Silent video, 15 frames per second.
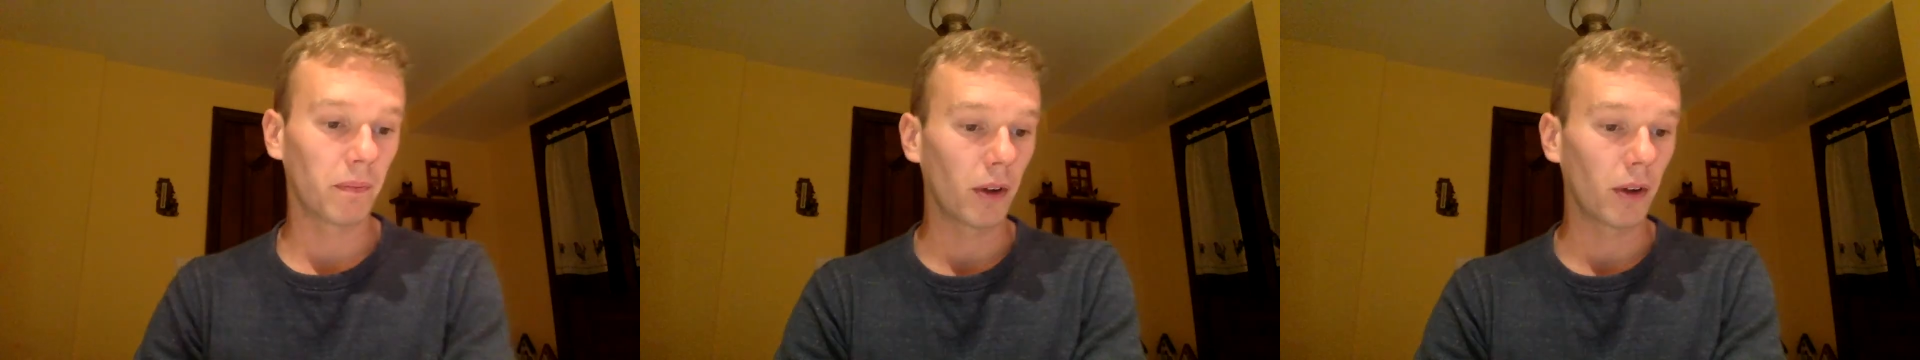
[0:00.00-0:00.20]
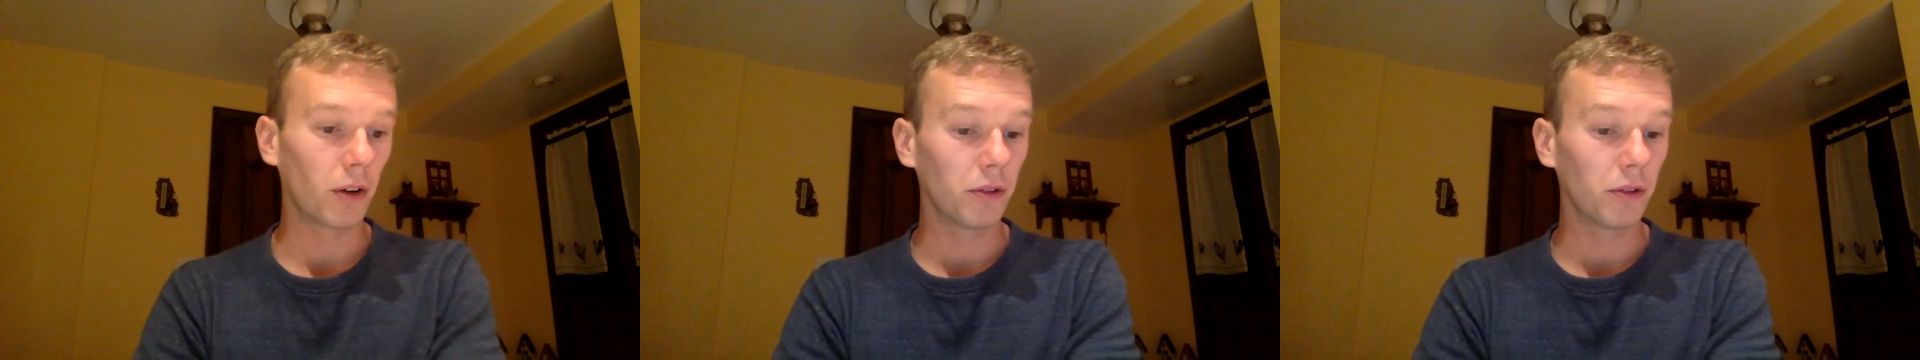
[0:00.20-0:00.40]

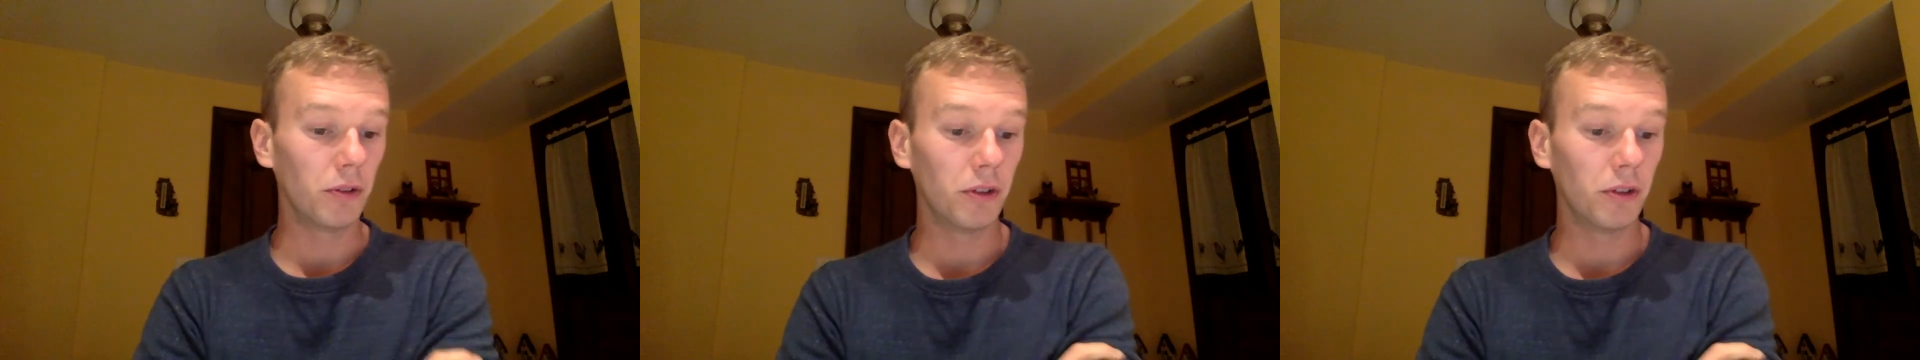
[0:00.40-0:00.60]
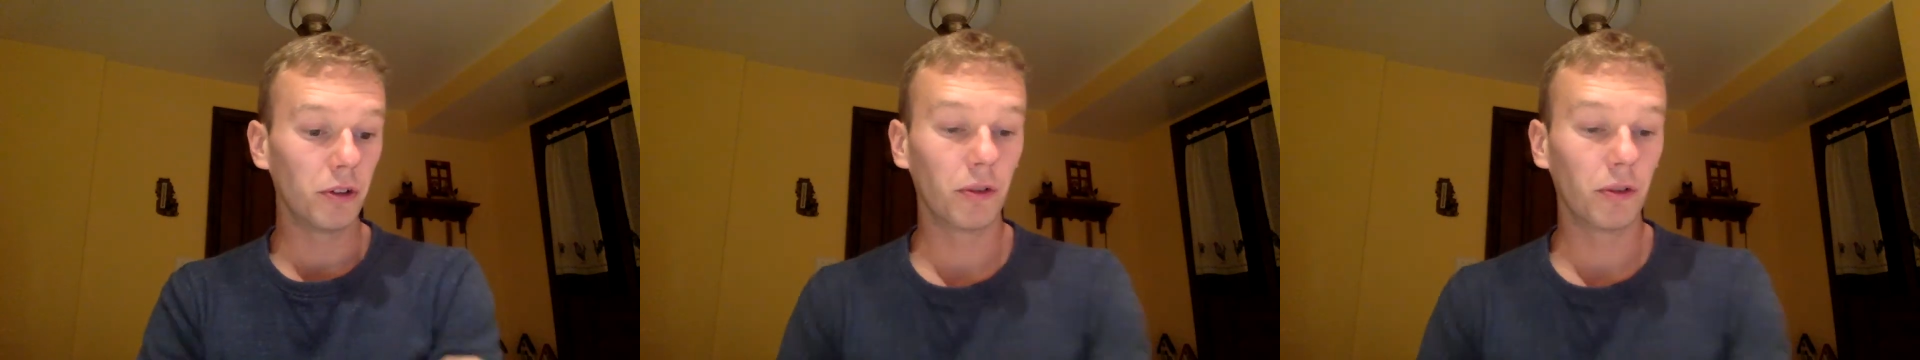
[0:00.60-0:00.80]
All you
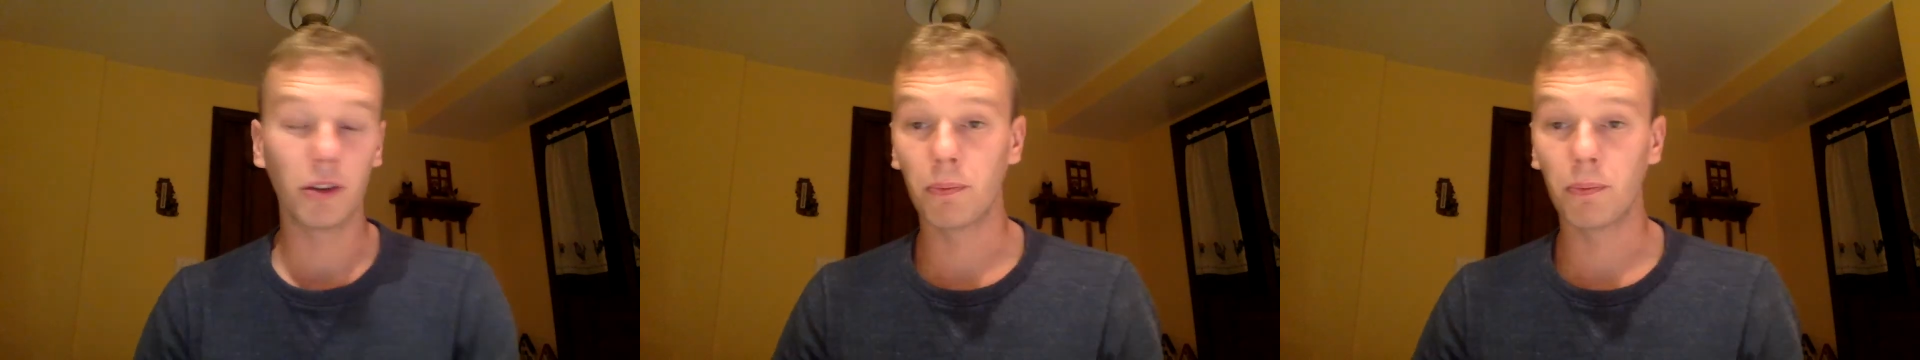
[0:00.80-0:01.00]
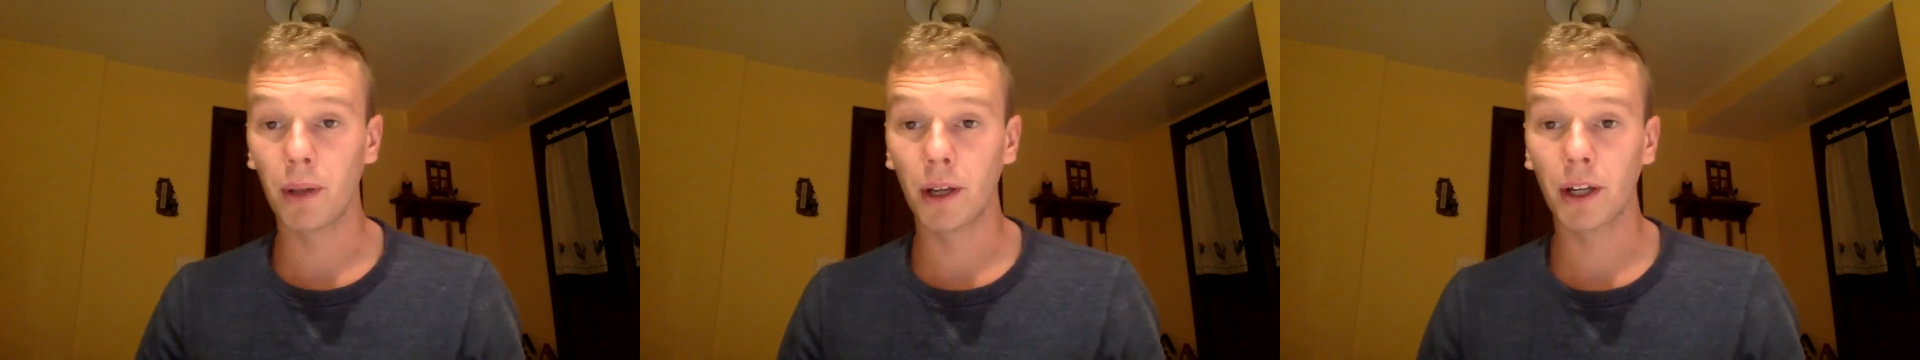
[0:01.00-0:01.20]
do is
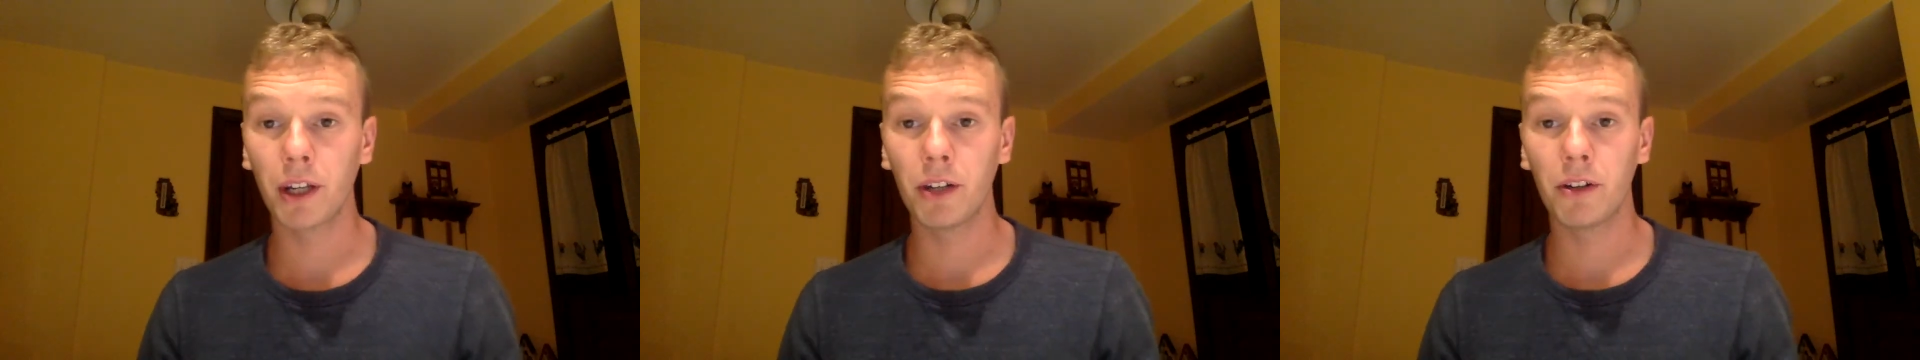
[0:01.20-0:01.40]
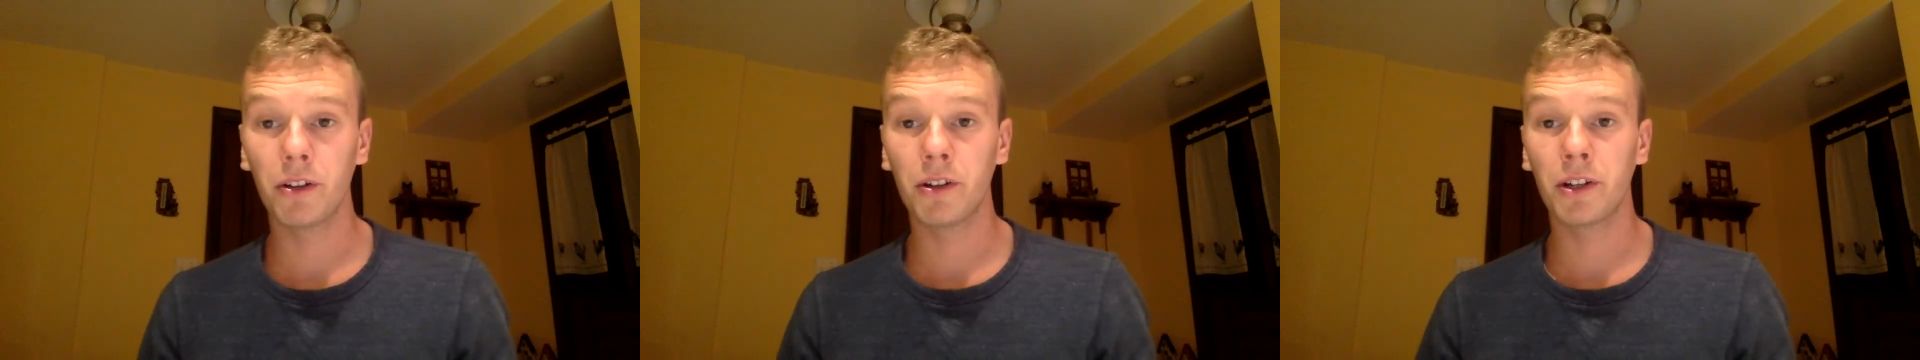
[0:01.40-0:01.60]
plug
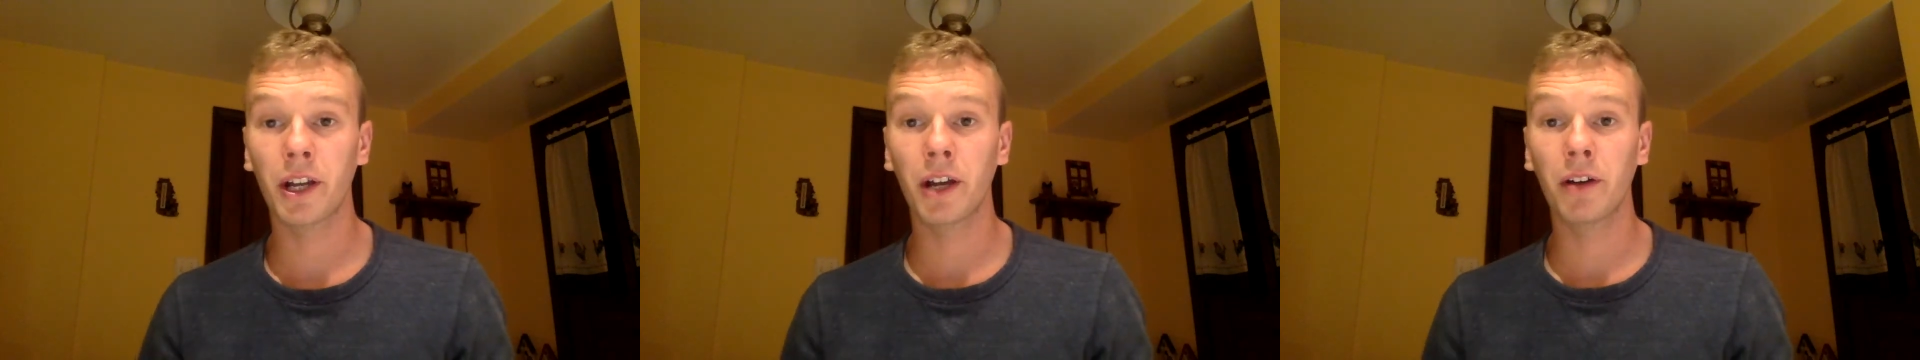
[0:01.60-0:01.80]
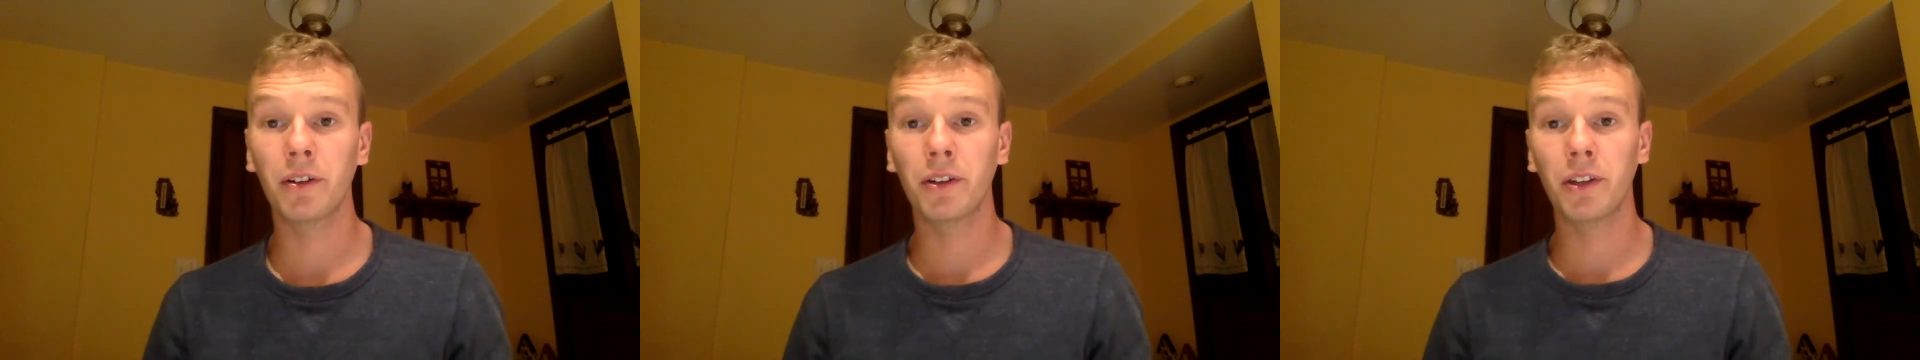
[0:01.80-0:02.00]
into your
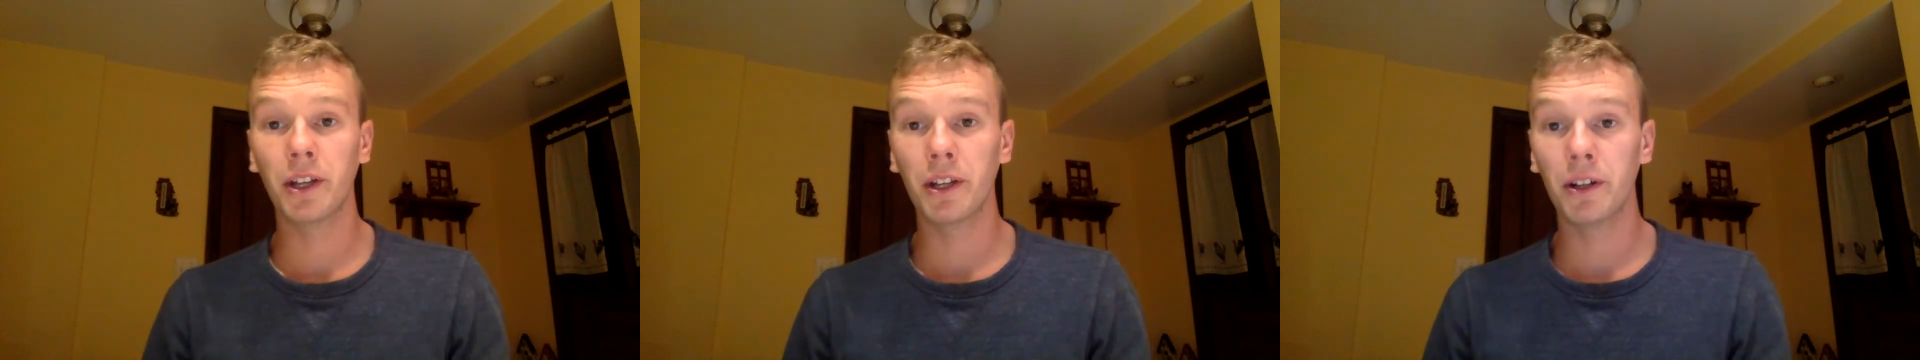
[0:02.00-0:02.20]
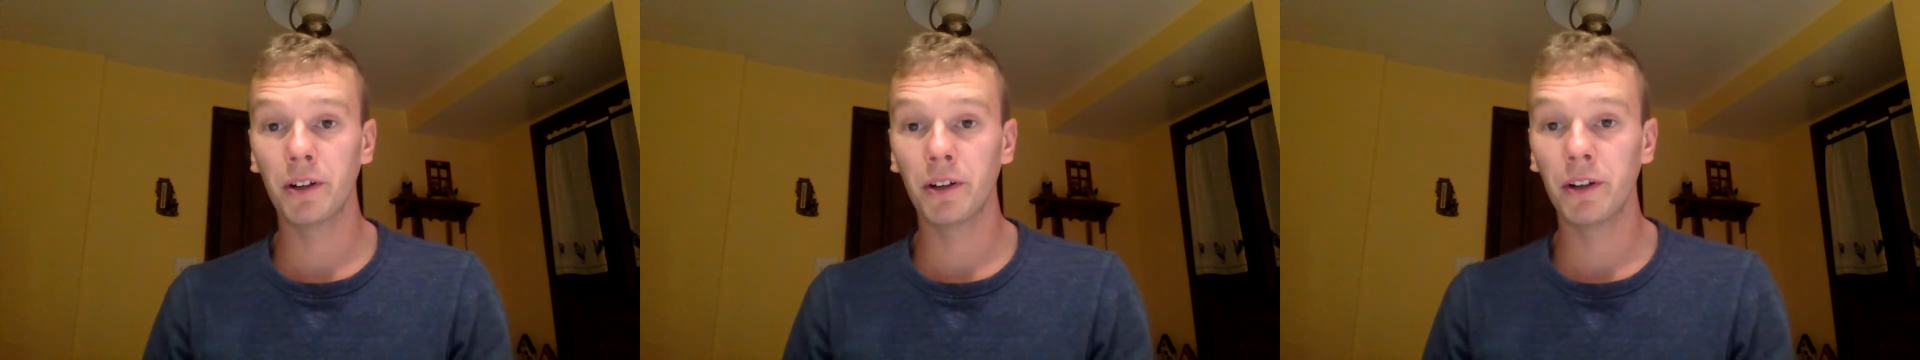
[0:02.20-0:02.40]

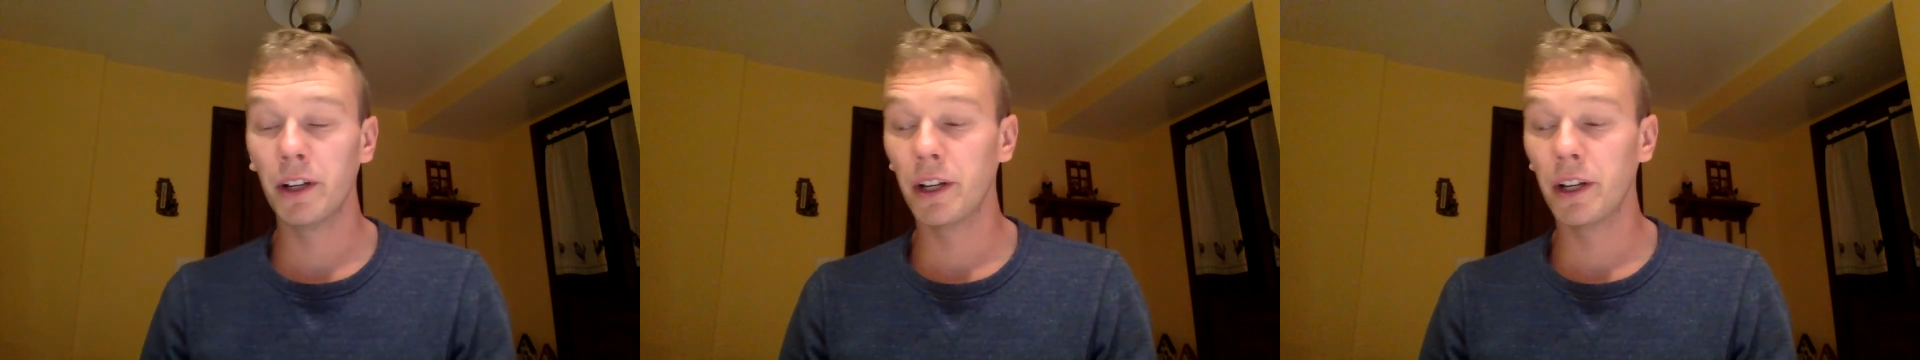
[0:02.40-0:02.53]
calculator.